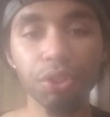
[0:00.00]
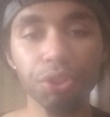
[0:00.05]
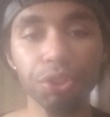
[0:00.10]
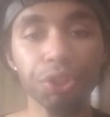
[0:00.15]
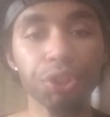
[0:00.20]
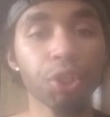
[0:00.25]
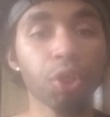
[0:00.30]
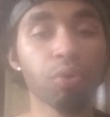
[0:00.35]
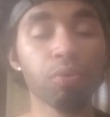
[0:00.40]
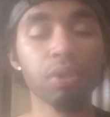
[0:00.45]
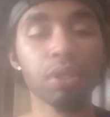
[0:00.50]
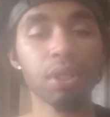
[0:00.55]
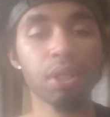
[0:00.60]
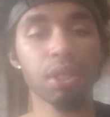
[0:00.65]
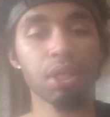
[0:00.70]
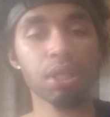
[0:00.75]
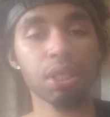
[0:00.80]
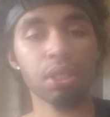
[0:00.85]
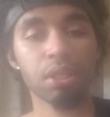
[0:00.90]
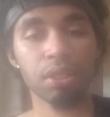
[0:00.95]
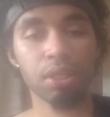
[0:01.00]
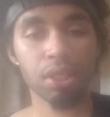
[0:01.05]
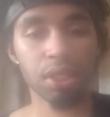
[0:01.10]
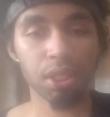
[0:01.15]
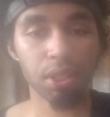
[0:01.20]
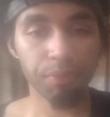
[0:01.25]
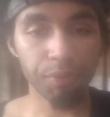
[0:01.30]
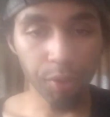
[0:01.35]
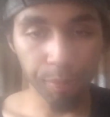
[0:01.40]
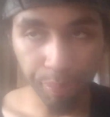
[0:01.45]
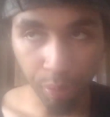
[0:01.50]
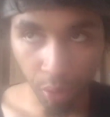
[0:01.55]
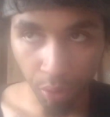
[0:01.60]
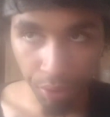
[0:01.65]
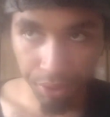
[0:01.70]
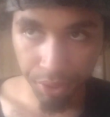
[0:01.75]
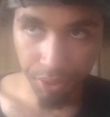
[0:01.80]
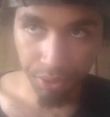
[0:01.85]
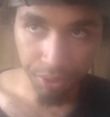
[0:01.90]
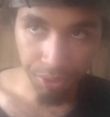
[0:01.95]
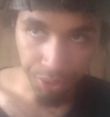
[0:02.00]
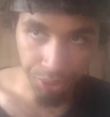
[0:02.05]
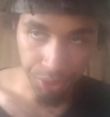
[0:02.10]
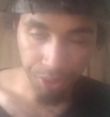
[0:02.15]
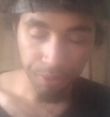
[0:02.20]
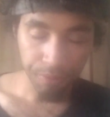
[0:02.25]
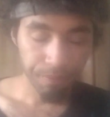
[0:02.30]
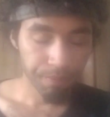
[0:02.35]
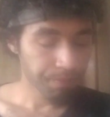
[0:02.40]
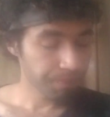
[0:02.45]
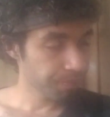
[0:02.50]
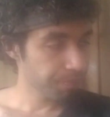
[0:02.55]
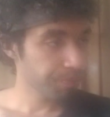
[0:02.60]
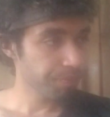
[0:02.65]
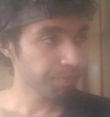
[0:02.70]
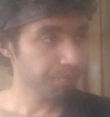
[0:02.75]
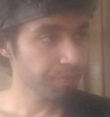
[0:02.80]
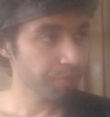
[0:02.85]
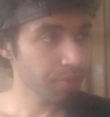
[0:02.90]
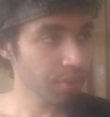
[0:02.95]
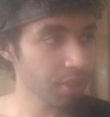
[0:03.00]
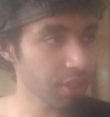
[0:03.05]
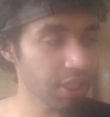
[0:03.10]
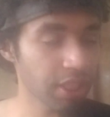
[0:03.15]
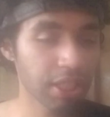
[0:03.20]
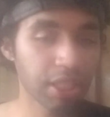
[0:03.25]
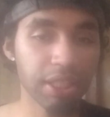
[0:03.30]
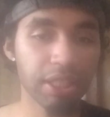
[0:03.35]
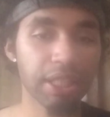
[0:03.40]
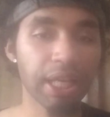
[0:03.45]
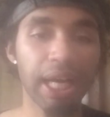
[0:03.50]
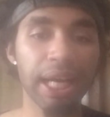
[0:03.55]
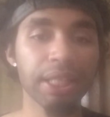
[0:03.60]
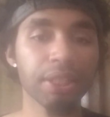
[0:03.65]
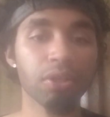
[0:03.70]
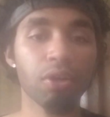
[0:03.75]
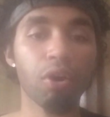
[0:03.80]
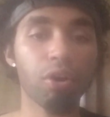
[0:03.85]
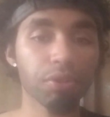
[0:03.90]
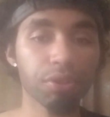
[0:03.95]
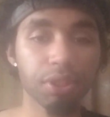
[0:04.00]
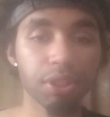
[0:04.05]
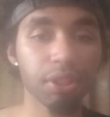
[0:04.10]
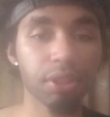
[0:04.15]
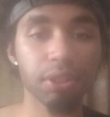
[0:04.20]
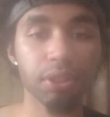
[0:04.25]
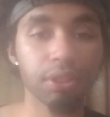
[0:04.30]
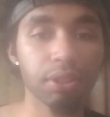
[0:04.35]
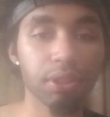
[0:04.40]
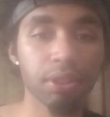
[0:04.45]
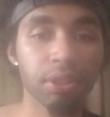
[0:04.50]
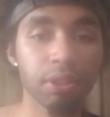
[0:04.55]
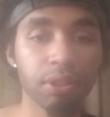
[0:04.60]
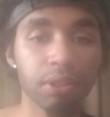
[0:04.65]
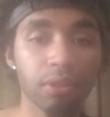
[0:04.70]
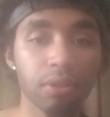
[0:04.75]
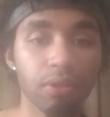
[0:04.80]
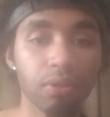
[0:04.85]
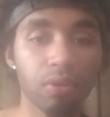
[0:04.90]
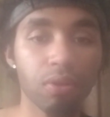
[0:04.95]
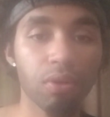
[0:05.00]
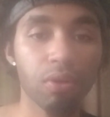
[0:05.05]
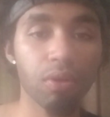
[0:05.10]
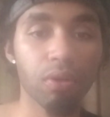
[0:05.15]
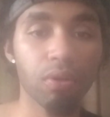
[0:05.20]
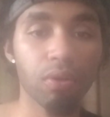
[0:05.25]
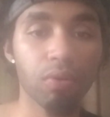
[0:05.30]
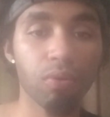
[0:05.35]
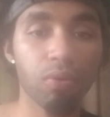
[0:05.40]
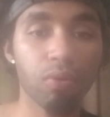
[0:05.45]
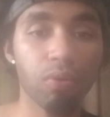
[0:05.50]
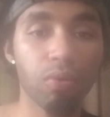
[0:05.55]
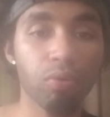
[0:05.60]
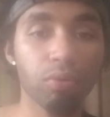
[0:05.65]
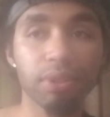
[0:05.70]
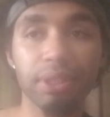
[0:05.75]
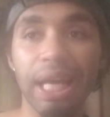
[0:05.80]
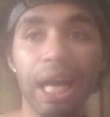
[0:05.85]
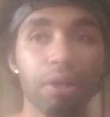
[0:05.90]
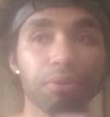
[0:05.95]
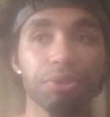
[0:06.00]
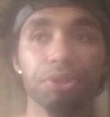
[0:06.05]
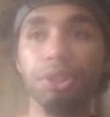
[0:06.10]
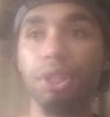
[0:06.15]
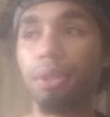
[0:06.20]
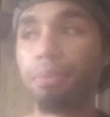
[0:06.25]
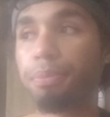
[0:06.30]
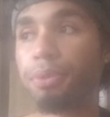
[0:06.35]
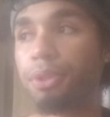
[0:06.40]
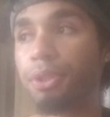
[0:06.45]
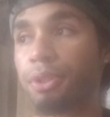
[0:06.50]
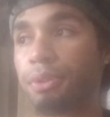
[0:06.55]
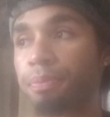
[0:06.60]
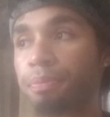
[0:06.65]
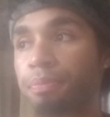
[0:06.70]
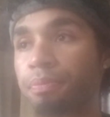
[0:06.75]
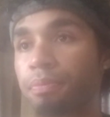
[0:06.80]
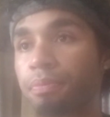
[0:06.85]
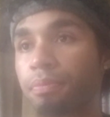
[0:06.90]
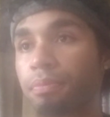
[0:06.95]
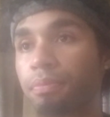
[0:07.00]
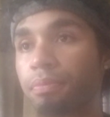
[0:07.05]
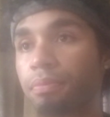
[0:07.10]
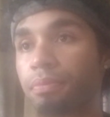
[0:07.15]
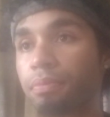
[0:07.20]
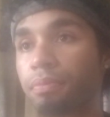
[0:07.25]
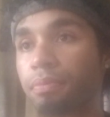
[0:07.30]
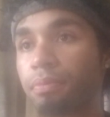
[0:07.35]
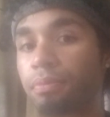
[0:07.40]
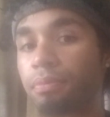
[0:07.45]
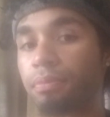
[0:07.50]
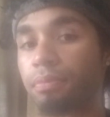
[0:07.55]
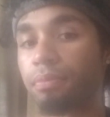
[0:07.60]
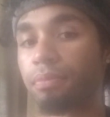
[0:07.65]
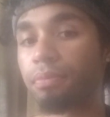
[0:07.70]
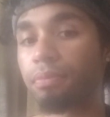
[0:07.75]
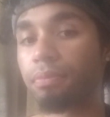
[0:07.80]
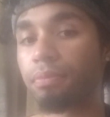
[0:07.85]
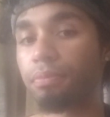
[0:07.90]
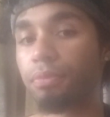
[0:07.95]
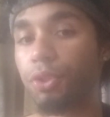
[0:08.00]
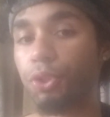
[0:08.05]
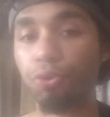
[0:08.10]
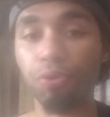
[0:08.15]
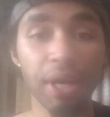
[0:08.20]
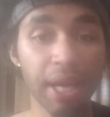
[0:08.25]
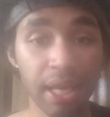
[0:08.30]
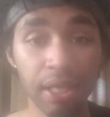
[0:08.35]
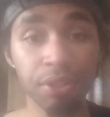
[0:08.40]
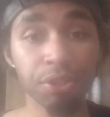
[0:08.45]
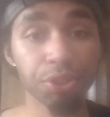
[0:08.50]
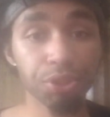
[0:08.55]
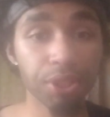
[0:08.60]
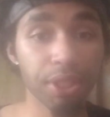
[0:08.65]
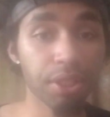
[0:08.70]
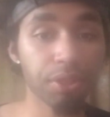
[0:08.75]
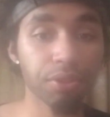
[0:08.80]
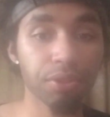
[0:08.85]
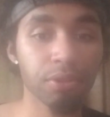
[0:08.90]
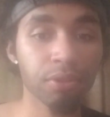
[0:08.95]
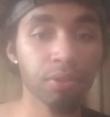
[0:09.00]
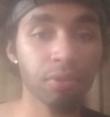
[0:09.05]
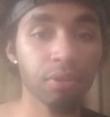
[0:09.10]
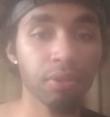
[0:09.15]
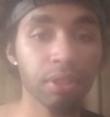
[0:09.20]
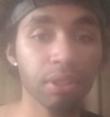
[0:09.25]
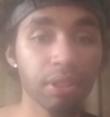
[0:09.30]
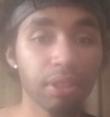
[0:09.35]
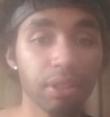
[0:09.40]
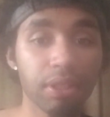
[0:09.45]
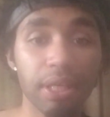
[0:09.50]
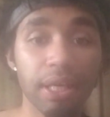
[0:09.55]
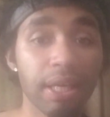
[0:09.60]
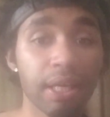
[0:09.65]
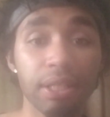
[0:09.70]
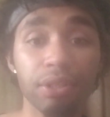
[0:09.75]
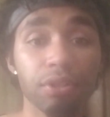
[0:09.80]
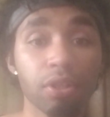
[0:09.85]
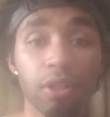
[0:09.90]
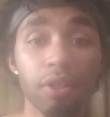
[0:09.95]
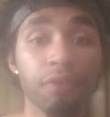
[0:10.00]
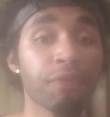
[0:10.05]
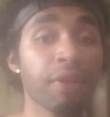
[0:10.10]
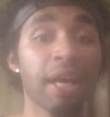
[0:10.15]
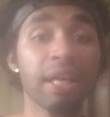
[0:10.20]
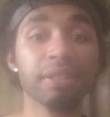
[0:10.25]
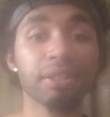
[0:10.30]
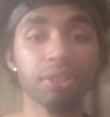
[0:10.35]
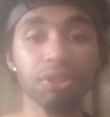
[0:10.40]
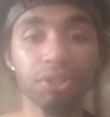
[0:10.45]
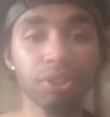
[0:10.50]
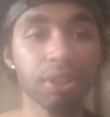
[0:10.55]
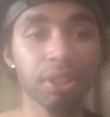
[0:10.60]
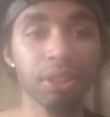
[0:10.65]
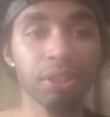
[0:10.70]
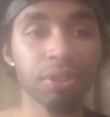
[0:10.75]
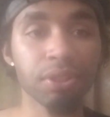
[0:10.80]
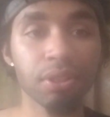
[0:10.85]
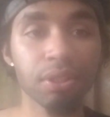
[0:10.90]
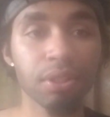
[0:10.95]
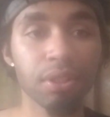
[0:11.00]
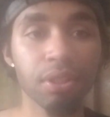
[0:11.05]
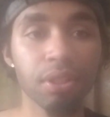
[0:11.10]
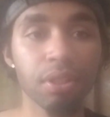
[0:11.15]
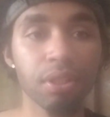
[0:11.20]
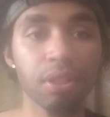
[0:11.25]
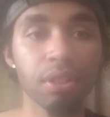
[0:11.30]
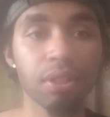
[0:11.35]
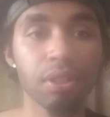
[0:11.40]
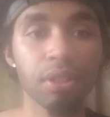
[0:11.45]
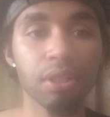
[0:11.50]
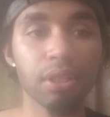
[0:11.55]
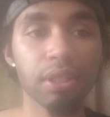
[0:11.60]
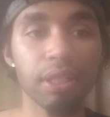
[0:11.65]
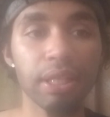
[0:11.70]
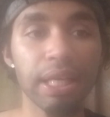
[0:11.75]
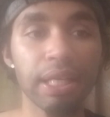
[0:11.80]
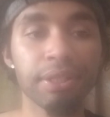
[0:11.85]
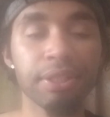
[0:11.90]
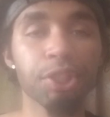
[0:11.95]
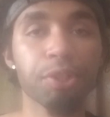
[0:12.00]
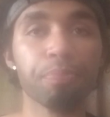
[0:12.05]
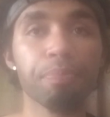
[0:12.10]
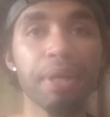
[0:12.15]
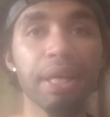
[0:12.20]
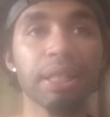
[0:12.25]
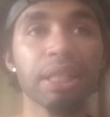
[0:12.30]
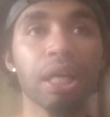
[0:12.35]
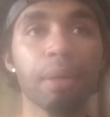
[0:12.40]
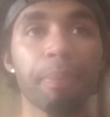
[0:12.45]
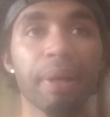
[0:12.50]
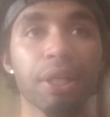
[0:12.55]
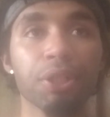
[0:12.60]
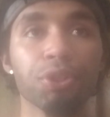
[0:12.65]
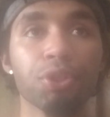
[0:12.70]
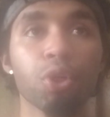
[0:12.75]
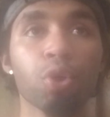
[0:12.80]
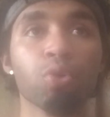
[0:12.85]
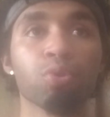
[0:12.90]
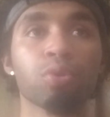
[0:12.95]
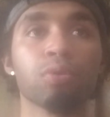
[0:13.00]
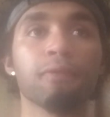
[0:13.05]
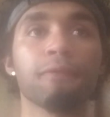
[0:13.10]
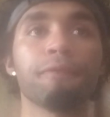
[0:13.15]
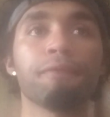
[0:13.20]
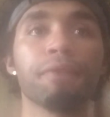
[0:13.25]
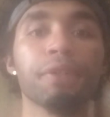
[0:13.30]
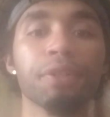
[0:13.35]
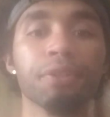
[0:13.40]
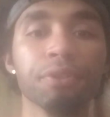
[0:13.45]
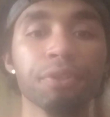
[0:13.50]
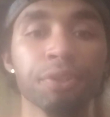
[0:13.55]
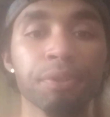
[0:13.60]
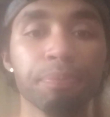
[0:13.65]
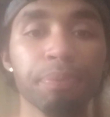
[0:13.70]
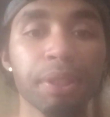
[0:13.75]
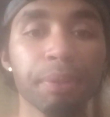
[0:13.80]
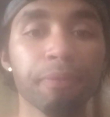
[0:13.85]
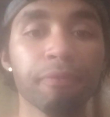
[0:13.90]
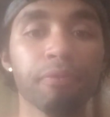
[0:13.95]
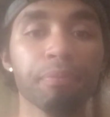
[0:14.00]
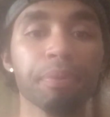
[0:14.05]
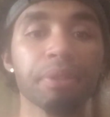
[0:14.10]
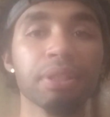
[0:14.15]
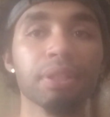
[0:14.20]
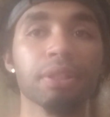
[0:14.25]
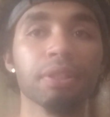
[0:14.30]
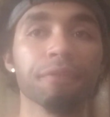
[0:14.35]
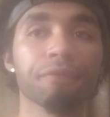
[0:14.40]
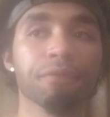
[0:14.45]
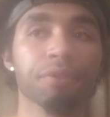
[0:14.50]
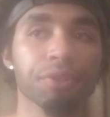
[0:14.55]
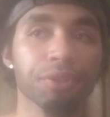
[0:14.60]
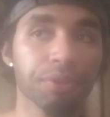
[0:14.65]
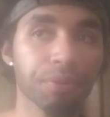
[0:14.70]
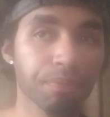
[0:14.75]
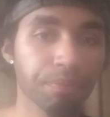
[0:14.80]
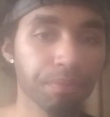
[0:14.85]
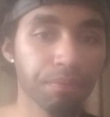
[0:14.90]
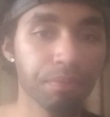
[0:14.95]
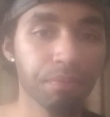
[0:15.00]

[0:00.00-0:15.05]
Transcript: You know, the point is, neither autistic or Down syndrome, transgender, gay, none of that is disease. It's just made up by those who fears people for being different.